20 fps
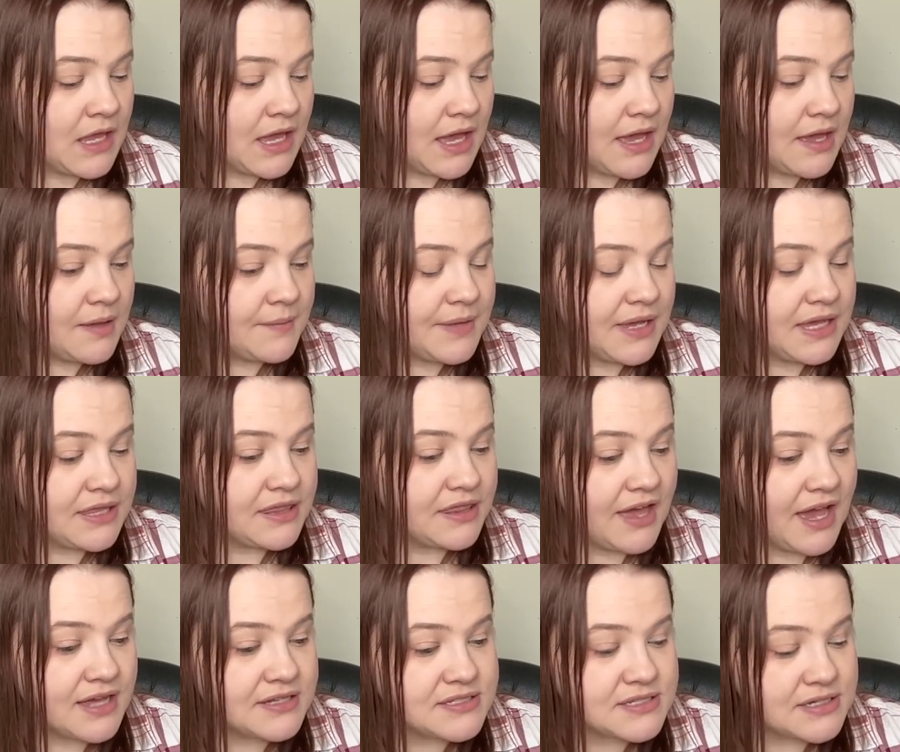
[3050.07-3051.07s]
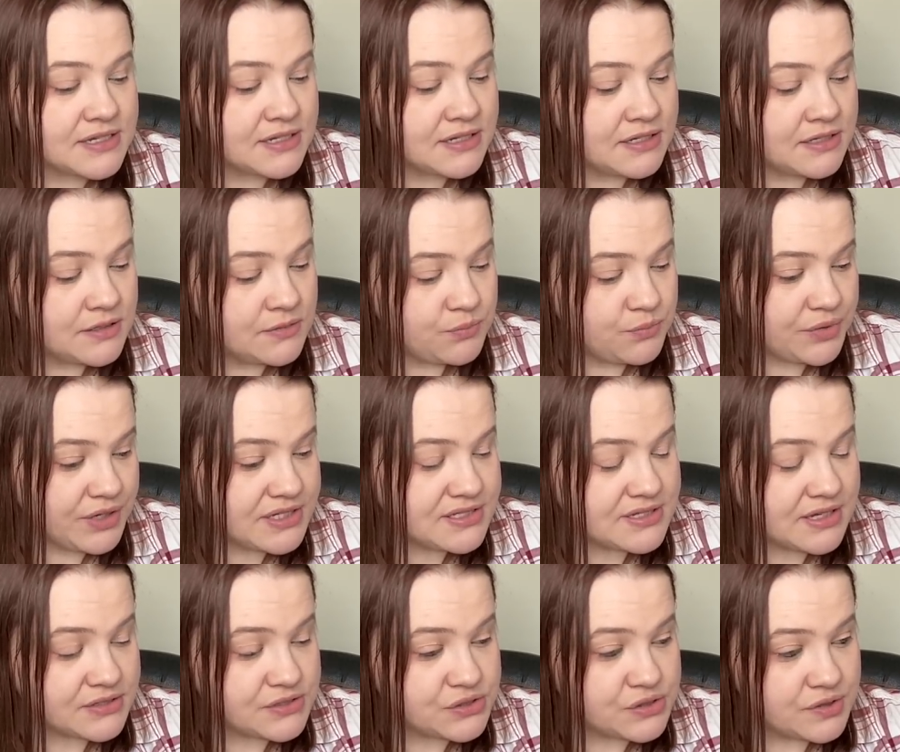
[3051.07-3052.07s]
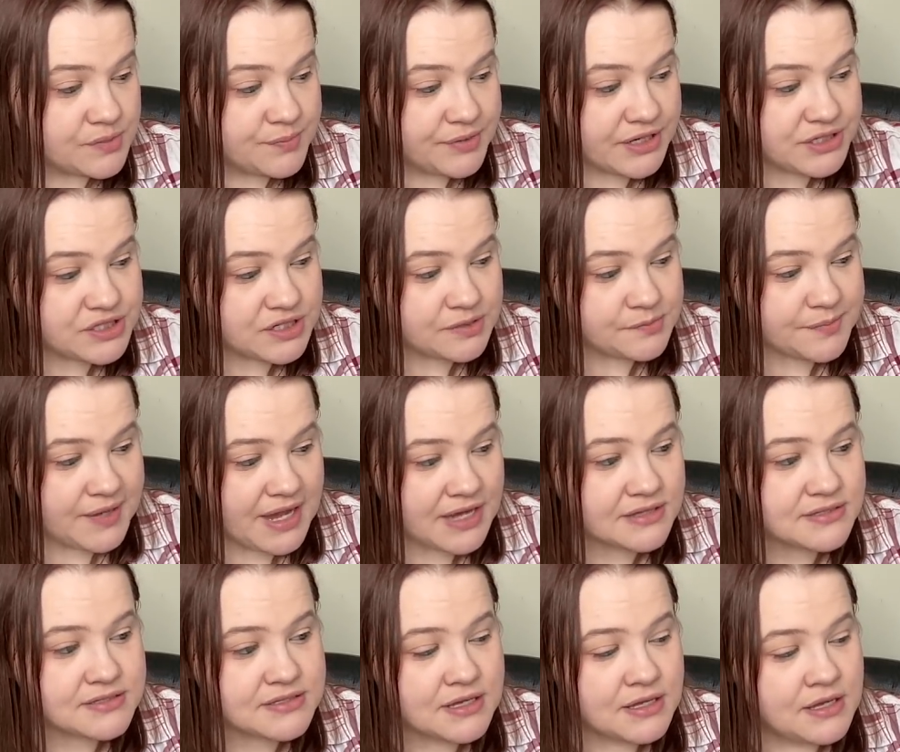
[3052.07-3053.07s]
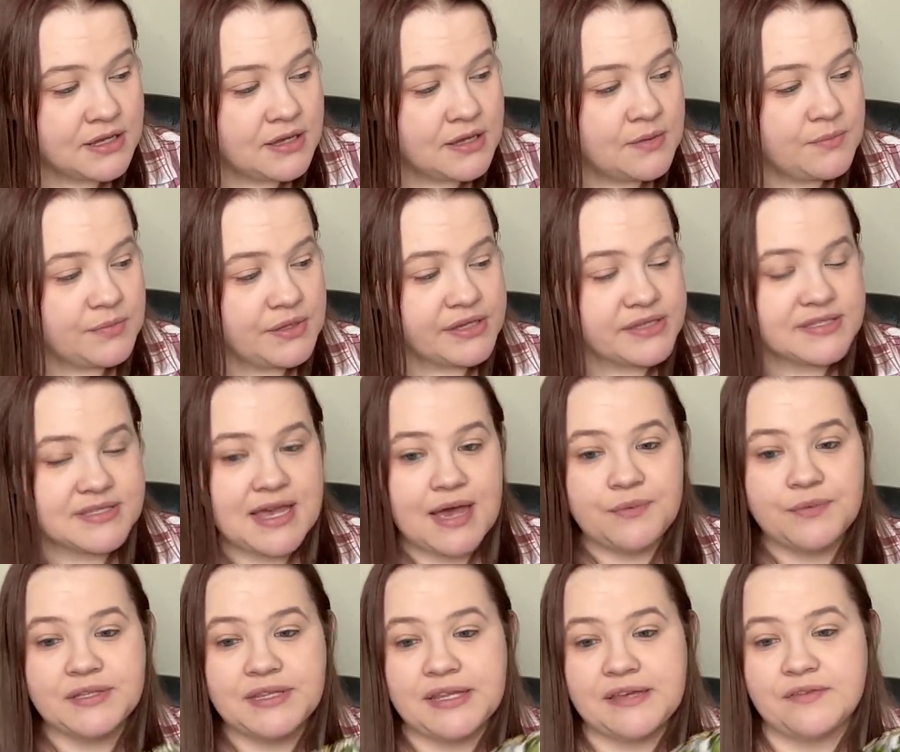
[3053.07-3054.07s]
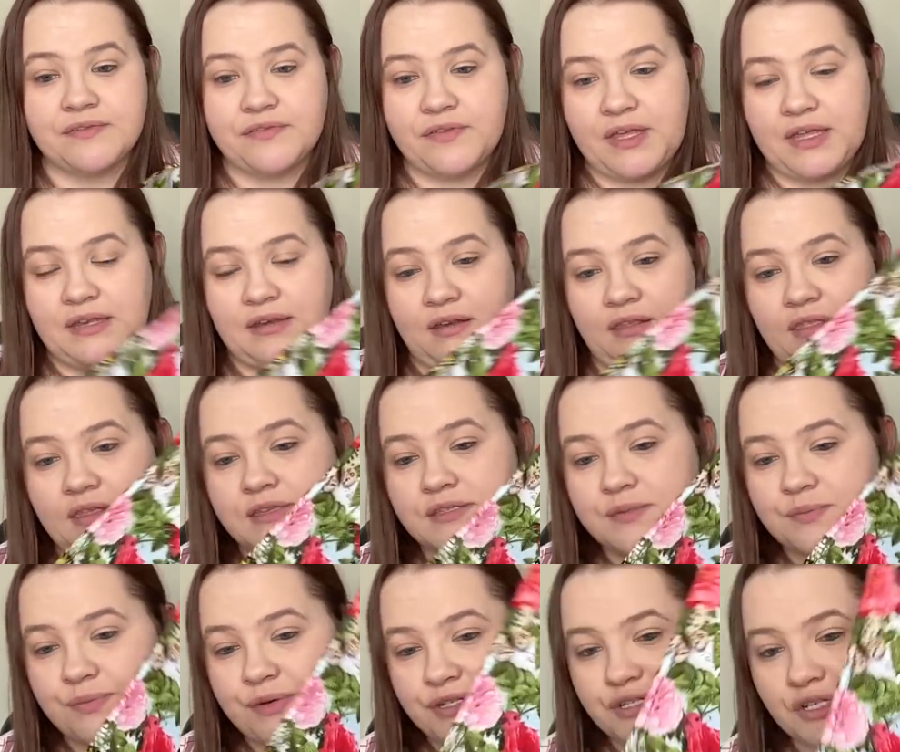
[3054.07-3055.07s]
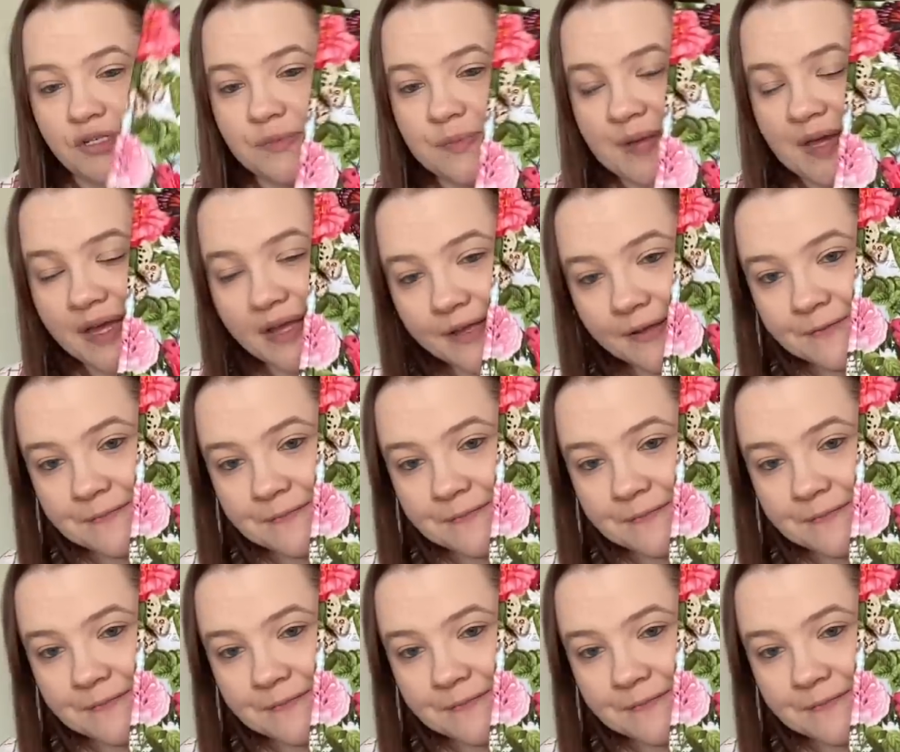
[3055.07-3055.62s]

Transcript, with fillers: Um, and that brings us to the project bags because that will live in this project bag